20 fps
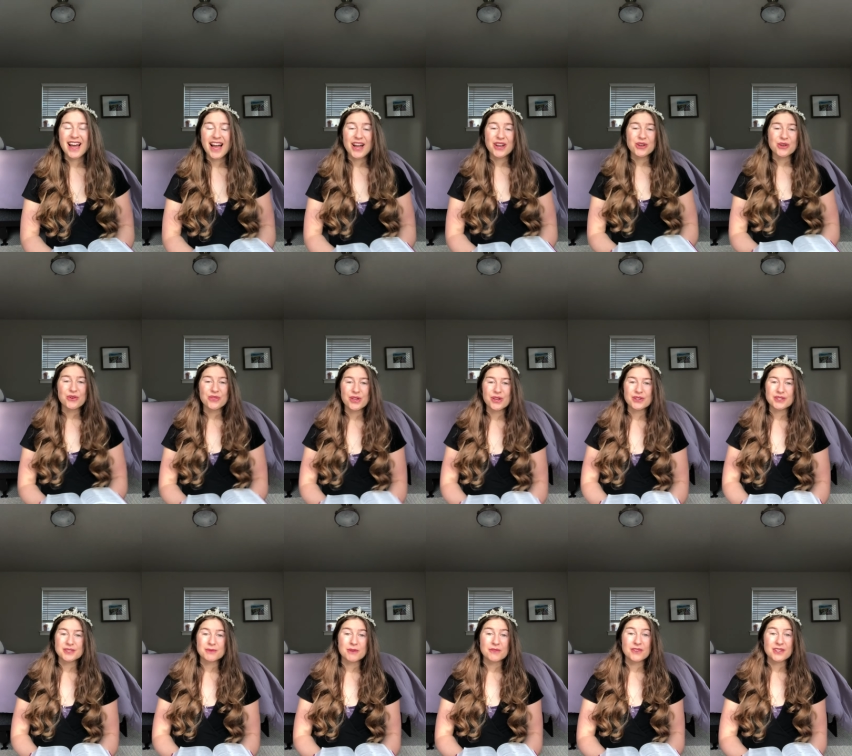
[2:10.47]
I know
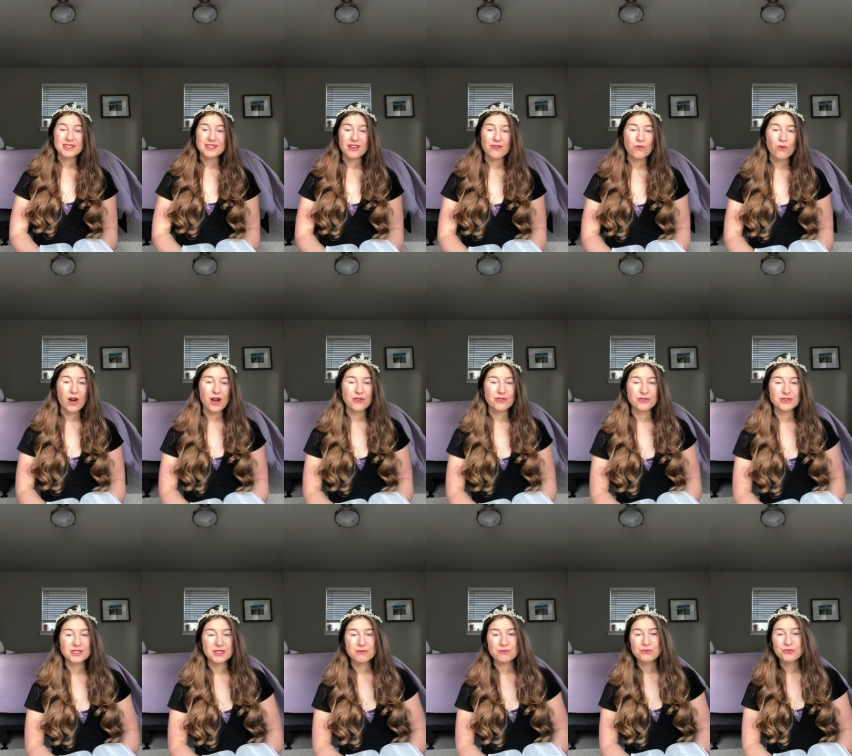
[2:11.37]
that some of us have walked
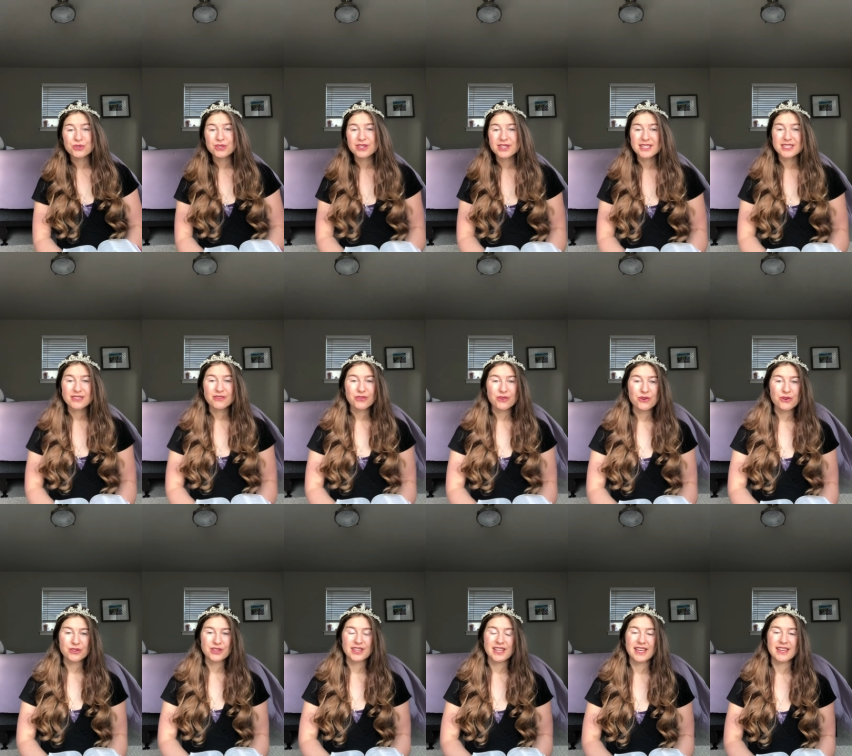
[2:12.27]
through some really
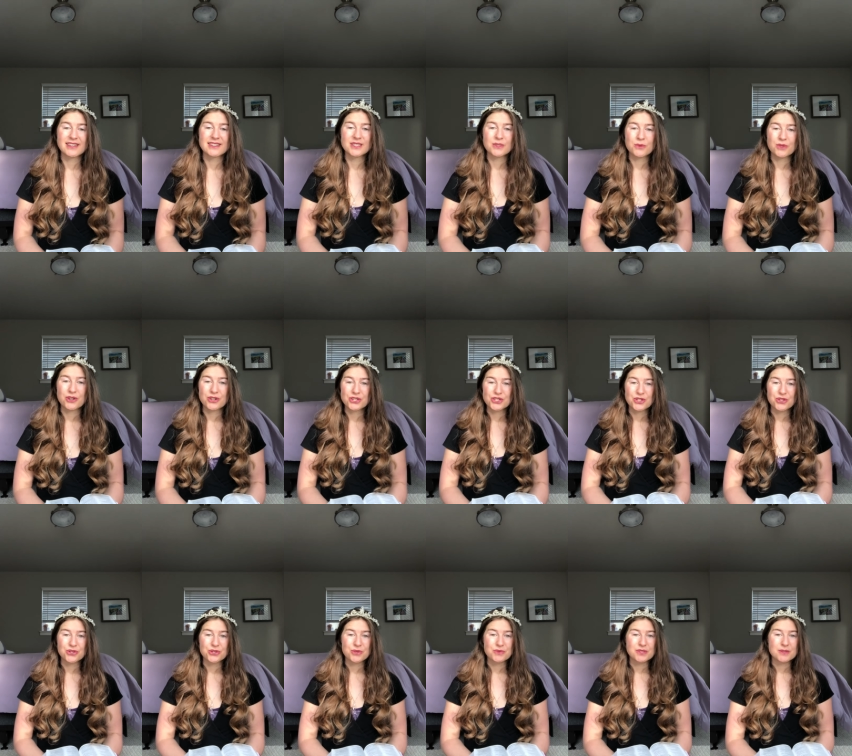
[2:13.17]
difficult things with our
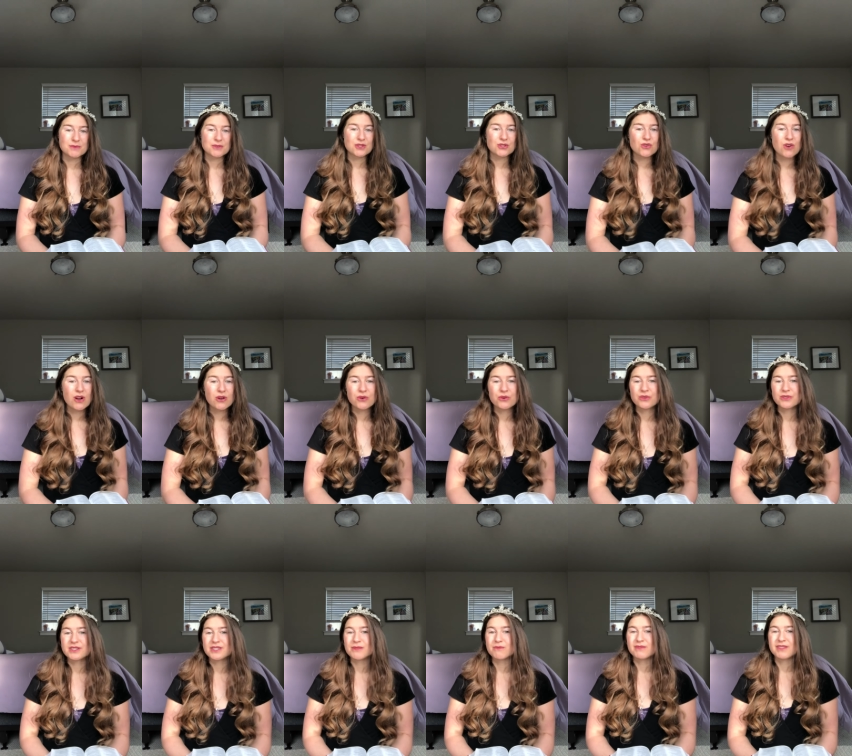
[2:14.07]
children, some
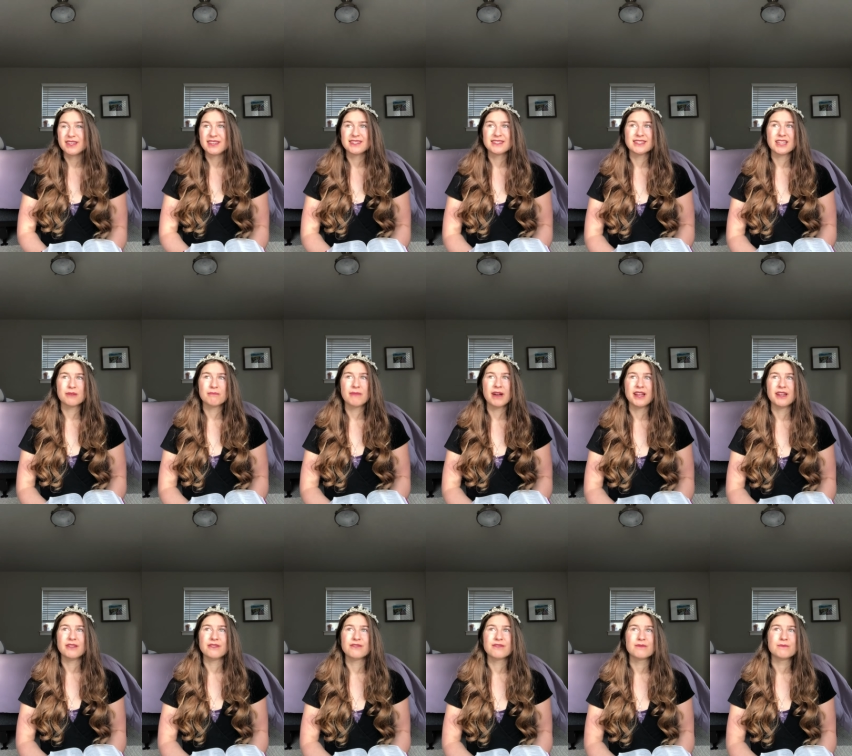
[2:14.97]
strongholds, some things that
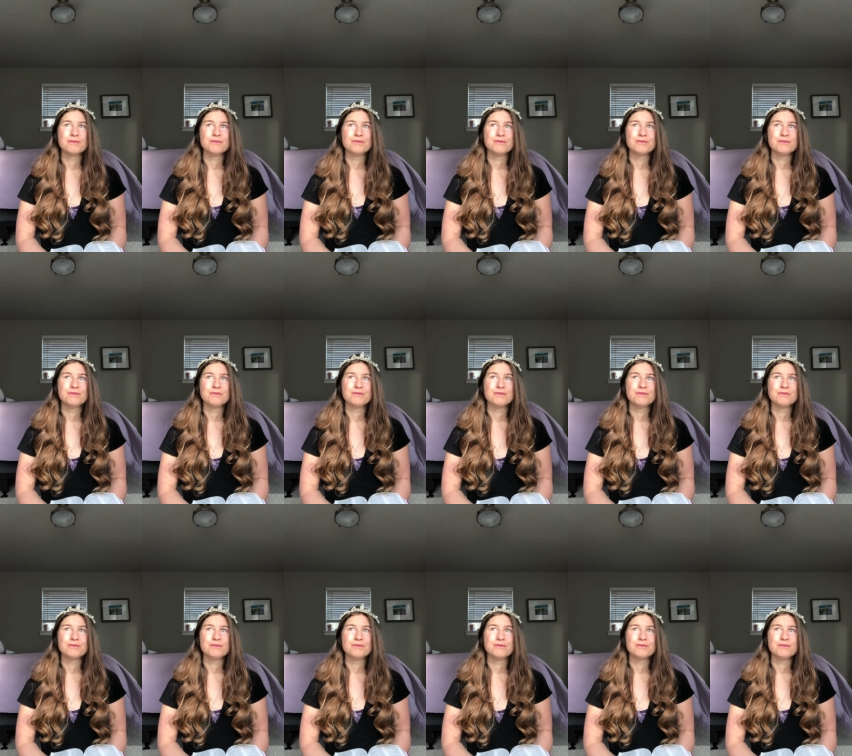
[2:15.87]
might have